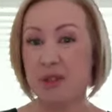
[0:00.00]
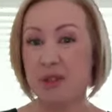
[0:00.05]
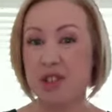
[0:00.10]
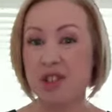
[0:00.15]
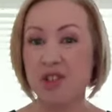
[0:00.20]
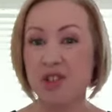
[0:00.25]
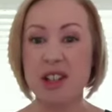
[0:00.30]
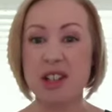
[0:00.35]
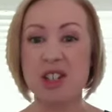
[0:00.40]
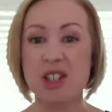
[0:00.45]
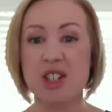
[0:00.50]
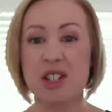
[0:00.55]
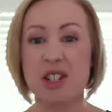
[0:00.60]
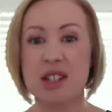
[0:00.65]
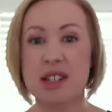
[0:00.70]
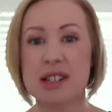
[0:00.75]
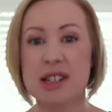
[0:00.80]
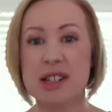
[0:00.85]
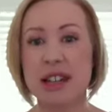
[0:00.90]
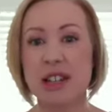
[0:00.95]

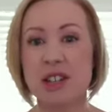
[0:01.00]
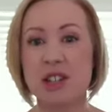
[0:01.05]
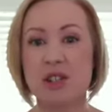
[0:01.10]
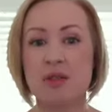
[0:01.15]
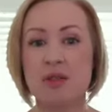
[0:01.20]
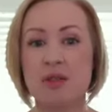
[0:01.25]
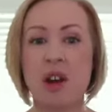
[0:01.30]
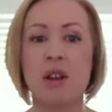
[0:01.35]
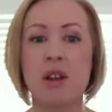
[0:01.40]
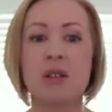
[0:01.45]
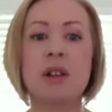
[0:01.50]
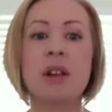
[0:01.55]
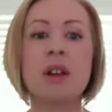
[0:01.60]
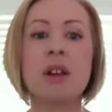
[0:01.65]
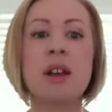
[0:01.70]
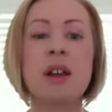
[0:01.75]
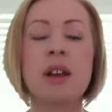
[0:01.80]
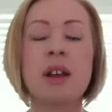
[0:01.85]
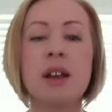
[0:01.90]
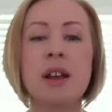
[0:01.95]
frustrations later on.
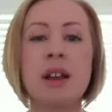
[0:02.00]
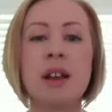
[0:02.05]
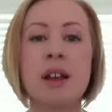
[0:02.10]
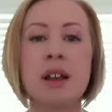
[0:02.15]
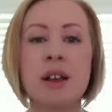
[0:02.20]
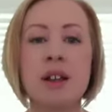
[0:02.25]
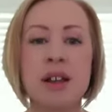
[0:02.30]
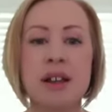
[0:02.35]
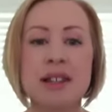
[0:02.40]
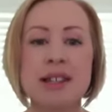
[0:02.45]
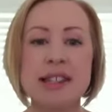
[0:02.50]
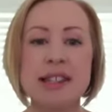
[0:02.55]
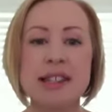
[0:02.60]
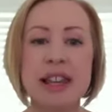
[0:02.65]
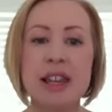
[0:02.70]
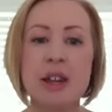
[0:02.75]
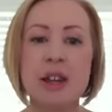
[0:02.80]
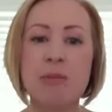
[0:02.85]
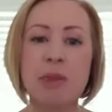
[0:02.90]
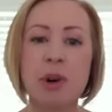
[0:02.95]

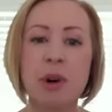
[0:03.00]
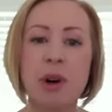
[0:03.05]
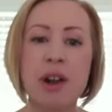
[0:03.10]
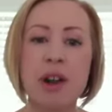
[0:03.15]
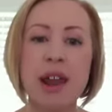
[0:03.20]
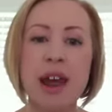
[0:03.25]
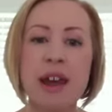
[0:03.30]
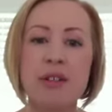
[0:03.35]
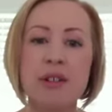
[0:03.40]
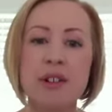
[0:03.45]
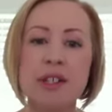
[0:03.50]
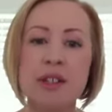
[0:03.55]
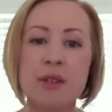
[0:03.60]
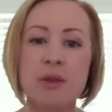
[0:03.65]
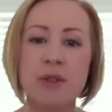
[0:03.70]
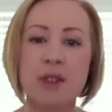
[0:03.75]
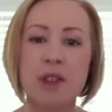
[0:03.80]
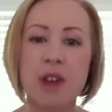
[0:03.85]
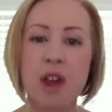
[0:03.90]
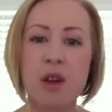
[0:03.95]
Seeking input on areas of
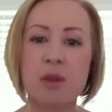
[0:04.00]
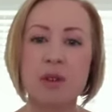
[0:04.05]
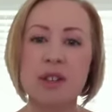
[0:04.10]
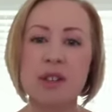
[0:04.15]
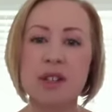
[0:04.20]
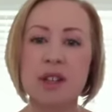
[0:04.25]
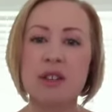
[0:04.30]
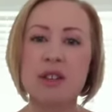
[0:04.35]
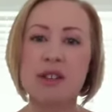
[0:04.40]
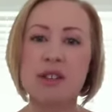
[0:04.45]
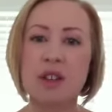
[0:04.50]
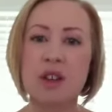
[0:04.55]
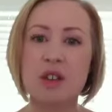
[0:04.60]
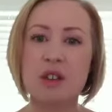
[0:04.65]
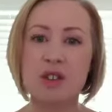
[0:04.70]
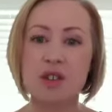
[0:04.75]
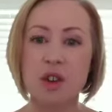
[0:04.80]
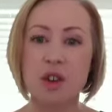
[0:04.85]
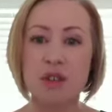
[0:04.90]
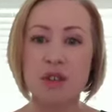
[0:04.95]
the owner's
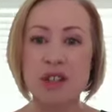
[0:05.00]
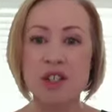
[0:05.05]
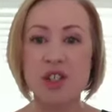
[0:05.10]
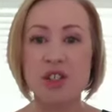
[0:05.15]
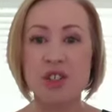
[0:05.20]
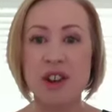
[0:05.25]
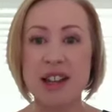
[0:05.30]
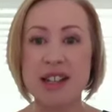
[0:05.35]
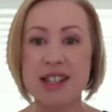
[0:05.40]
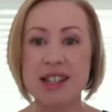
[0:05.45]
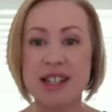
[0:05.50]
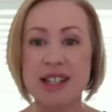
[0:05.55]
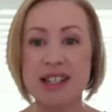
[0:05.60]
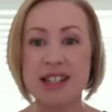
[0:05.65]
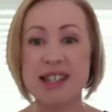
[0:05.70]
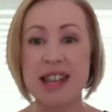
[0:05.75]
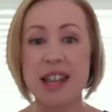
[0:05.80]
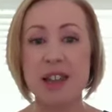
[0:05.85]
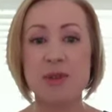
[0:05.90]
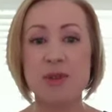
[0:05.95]
concerns or interests can
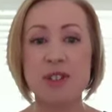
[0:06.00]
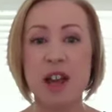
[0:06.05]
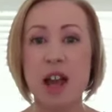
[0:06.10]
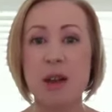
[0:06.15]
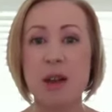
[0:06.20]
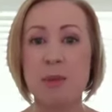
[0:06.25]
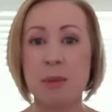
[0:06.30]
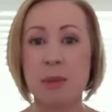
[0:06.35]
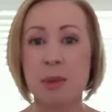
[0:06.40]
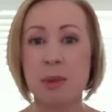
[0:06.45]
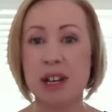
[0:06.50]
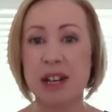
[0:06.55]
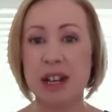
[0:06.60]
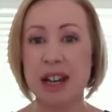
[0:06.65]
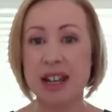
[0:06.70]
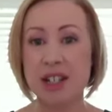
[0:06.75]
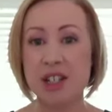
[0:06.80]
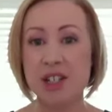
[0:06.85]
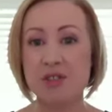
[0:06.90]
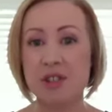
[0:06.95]
save time and money
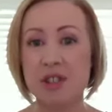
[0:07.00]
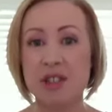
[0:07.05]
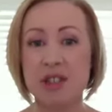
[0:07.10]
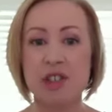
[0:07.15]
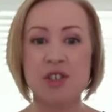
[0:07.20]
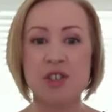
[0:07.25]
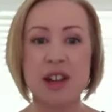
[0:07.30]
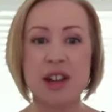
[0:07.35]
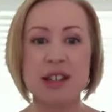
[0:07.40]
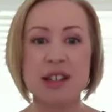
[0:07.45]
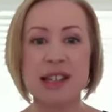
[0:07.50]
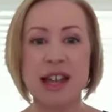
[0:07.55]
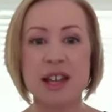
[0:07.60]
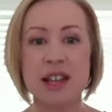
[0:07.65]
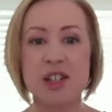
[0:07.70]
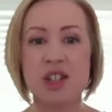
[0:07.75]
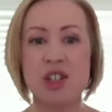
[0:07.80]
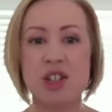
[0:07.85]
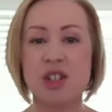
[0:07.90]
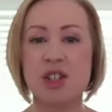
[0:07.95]
later in the
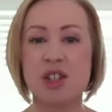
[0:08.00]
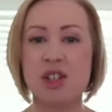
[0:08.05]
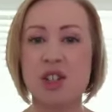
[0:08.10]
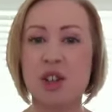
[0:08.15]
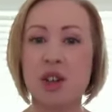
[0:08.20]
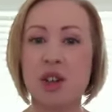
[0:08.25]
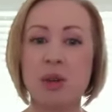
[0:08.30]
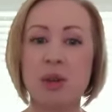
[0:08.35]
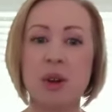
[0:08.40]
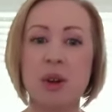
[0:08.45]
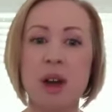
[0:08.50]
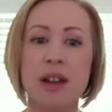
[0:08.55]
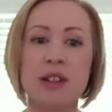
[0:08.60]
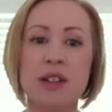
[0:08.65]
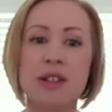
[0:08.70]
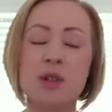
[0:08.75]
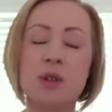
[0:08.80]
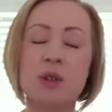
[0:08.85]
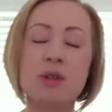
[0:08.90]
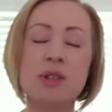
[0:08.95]
transaction too, and
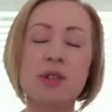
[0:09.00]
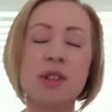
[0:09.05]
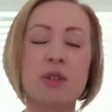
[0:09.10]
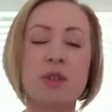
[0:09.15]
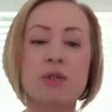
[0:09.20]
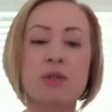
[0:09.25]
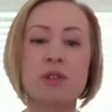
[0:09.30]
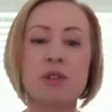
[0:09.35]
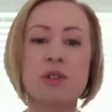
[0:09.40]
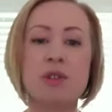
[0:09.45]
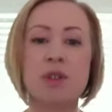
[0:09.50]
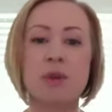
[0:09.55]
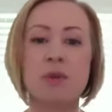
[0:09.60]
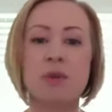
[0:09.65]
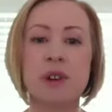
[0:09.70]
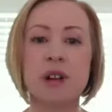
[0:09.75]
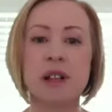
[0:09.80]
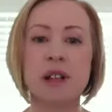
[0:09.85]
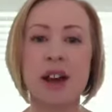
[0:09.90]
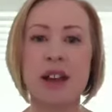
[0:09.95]
it's also crucial for
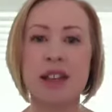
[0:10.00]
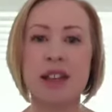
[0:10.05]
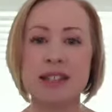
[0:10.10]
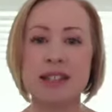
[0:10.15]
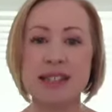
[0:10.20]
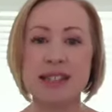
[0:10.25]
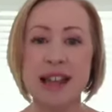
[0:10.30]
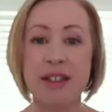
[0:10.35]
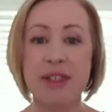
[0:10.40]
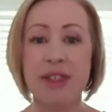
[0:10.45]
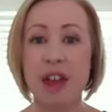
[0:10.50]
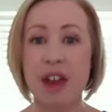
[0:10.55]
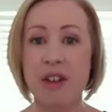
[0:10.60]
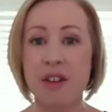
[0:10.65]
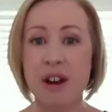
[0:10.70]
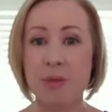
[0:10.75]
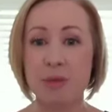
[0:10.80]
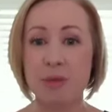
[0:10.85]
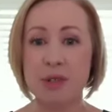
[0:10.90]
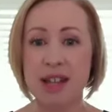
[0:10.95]
clients and their
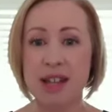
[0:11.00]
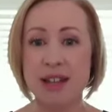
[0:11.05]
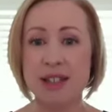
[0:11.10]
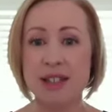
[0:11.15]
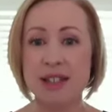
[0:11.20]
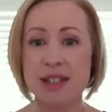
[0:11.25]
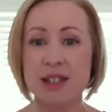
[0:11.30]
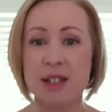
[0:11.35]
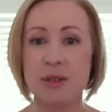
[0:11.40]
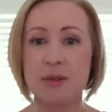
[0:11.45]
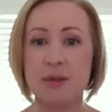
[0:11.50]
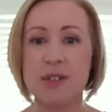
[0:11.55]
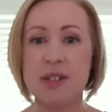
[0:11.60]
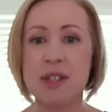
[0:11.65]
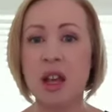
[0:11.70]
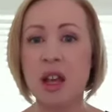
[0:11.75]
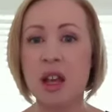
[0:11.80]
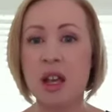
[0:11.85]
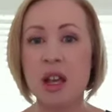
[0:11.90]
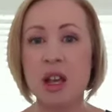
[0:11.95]
representatives
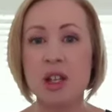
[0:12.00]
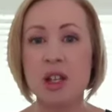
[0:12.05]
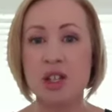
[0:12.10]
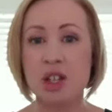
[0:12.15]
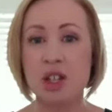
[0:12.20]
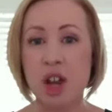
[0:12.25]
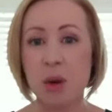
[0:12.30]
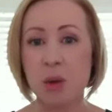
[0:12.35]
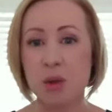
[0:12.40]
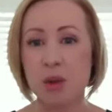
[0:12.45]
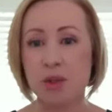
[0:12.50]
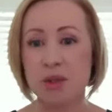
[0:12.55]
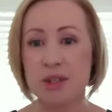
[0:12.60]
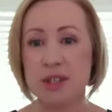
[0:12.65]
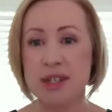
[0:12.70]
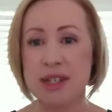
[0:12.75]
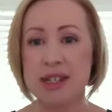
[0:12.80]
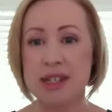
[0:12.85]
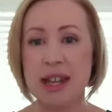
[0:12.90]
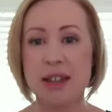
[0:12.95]
to know and
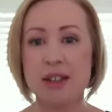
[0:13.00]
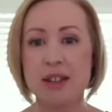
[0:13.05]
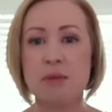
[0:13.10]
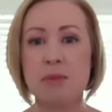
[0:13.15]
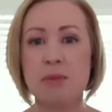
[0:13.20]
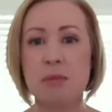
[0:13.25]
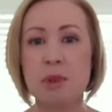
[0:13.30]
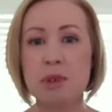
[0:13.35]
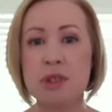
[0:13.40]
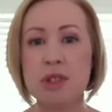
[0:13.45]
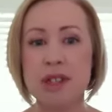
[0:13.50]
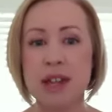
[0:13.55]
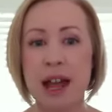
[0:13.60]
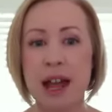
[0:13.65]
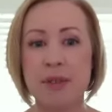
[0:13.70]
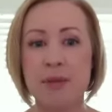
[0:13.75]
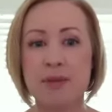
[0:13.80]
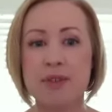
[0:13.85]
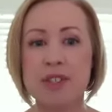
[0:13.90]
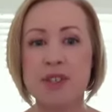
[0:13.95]
understand
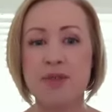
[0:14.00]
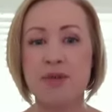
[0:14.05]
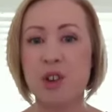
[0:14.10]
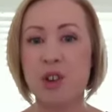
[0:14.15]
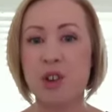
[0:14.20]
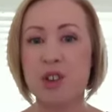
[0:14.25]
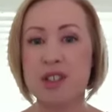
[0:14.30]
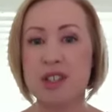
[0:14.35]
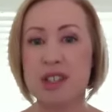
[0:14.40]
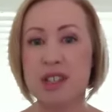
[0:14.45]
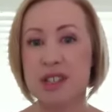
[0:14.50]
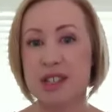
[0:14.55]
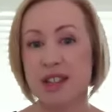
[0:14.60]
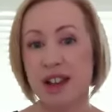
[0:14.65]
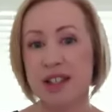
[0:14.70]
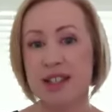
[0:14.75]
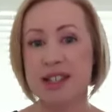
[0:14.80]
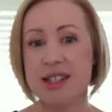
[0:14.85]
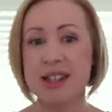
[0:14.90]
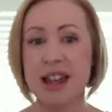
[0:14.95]
must-haves versus
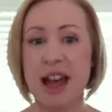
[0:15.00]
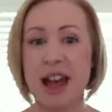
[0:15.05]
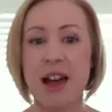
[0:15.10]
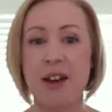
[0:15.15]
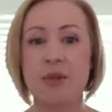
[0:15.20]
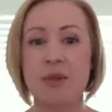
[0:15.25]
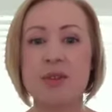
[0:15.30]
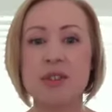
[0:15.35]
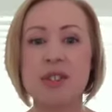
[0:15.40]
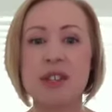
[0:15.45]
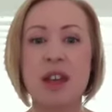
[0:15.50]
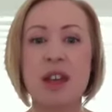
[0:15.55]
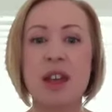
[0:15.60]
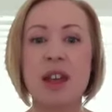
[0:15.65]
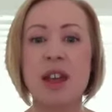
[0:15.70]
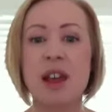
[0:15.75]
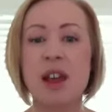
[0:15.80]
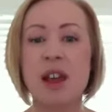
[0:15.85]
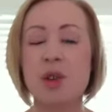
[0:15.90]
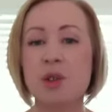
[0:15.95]
nice-to-haves
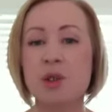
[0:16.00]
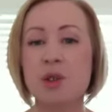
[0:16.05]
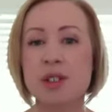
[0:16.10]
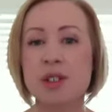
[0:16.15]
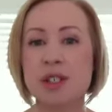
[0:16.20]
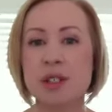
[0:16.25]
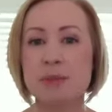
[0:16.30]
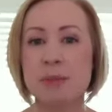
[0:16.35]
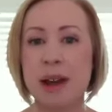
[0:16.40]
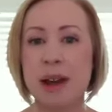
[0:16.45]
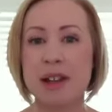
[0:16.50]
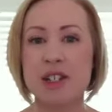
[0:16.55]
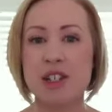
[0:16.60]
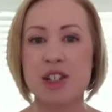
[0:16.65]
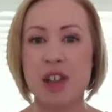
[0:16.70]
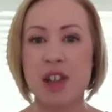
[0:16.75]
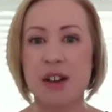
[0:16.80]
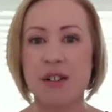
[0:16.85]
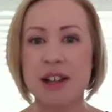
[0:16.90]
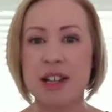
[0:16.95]
in order to manage
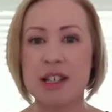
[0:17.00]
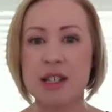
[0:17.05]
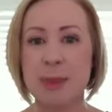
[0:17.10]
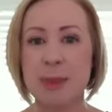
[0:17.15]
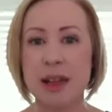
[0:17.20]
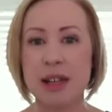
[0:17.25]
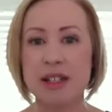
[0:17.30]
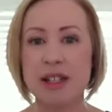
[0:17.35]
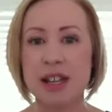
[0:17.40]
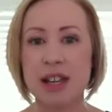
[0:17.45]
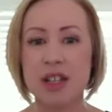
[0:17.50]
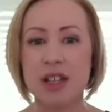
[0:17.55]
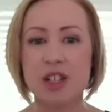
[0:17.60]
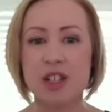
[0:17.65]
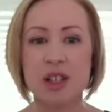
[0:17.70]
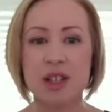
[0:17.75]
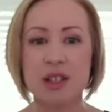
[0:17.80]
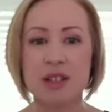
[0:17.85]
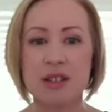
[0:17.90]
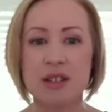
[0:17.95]
their
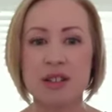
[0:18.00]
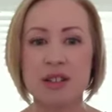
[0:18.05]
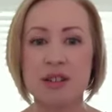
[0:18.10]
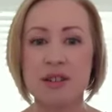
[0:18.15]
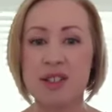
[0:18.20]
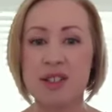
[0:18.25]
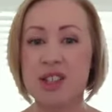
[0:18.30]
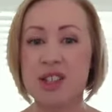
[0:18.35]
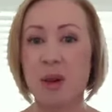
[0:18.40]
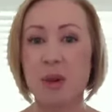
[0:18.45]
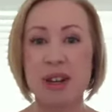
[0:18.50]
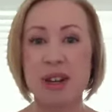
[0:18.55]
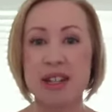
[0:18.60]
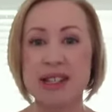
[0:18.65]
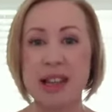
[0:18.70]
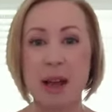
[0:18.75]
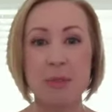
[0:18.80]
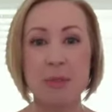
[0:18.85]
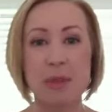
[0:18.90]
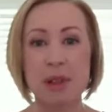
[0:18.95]
expectations. So an
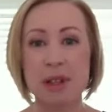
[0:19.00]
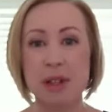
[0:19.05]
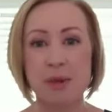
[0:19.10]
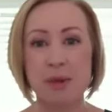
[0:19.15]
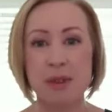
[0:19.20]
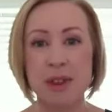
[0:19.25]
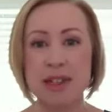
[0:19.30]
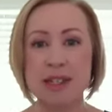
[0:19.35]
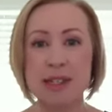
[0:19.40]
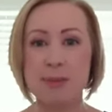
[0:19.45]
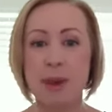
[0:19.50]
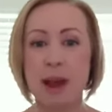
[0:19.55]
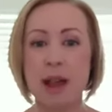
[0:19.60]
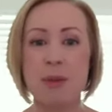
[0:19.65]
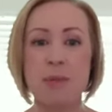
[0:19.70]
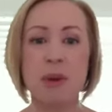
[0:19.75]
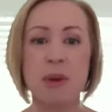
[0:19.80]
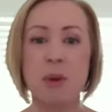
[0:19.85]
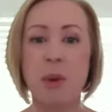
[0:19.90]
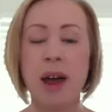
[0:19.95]
example of this might
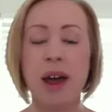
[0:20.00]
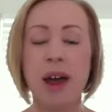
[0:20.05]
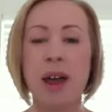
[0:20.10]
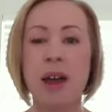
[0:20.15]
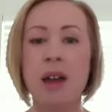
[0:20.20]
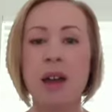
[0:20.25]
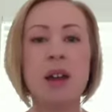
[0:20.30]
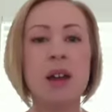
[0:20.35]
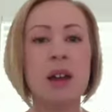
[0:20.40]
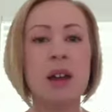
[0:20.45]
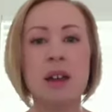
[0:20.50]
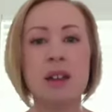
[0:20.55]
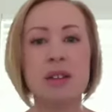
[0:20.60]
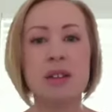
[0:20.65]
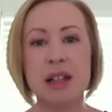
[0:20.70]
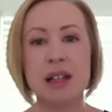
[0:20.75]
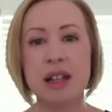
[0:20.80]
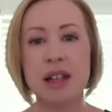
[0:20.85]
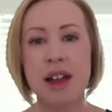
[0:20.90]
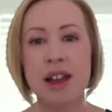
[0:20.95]
be where the
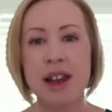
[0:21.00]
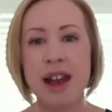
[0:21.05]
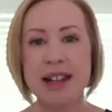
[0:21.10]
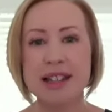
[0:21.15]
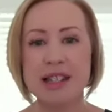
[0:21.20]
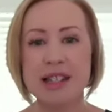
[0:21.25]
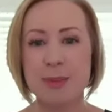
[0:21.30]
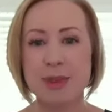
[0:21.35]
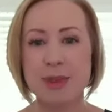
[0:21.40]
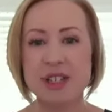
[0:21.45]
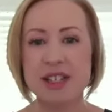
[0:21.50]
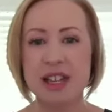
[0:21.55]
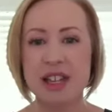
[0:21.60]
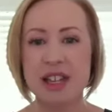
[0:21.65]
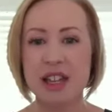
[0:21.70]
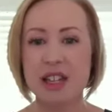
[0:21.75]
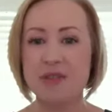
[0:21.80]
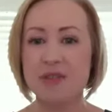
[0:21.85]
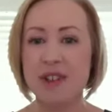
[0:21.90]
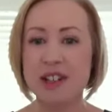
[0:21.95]
client has a
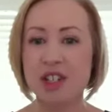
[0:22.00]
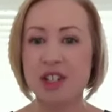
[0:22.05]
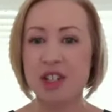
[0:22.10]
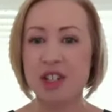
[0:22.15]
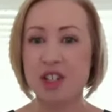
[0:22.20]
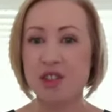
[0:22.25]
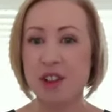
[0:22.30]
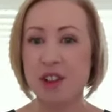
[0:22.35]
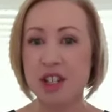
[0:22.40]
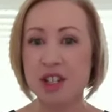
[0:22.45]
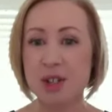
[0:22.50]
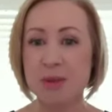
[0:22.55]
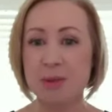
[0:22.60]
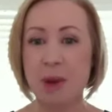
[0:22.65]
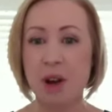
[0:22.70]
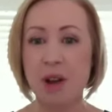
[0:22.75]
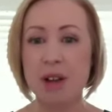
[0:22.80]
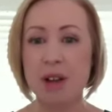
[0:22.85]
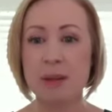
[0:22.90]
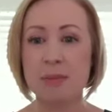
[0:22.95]
particular registration
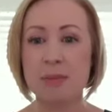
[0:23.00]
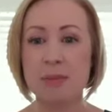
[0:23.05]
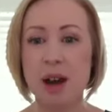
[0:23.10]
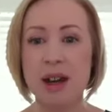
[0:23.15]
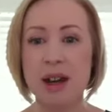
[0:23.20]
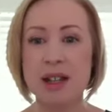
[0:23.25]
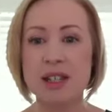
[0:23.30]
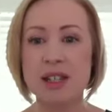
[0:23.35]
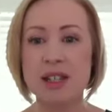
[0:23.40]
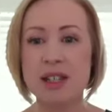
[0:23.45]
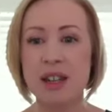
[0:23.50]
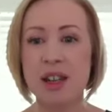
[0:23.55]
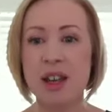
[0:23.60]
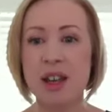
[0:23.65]
mark in mind,